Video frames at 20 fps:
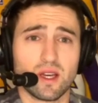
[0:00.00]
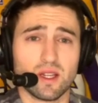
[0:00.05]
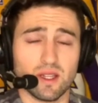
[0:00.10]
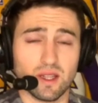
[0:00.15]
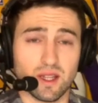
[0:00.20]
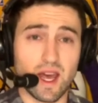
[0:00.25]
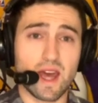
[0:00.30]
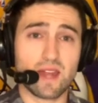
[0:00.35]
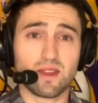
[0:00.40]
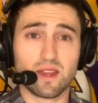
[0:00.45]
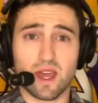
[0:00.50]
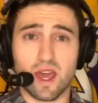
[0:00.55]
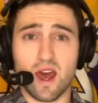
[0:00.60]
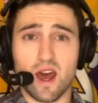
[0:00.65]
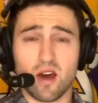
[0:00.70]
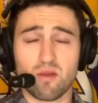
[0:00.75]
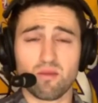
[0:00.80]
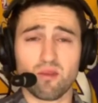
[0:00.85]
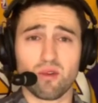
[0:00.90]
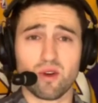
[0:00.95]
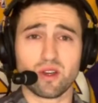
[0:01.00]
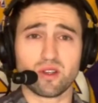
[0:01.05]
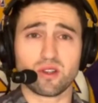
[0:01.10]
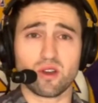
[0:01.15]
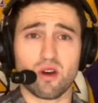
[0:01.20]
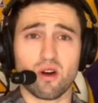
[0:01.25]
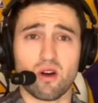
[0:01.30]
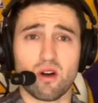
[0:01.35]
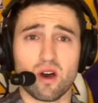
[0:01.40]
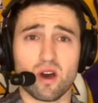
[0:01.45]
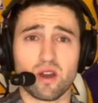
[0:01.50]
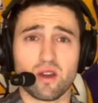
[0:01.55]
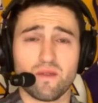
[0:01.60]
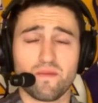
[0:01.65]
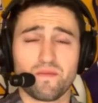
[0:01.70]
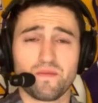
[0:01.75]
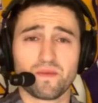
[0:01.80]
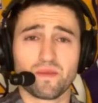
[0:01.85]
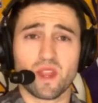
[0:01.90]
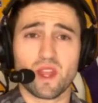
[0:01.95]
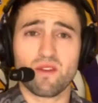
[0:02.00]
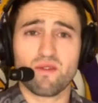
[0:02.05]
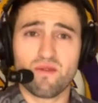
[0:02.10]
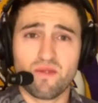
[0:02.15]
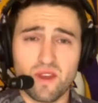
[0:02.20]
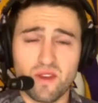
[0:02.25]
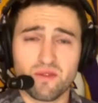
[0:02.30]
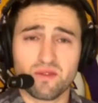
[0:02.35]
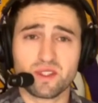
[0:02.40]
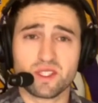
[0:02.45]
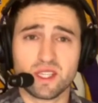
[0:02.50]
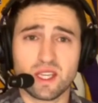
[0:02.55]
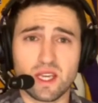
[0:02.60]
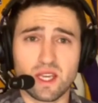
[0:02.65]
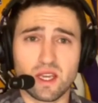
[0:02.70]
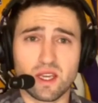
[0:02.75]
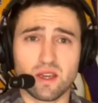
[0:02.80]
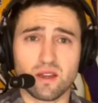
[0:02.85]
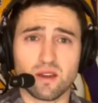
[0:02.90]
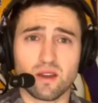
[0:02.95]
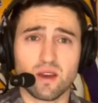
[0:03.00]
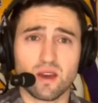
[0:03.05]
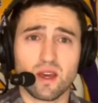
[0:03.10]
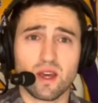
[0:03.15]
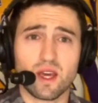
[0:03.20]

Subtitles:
led the Cowboys on 15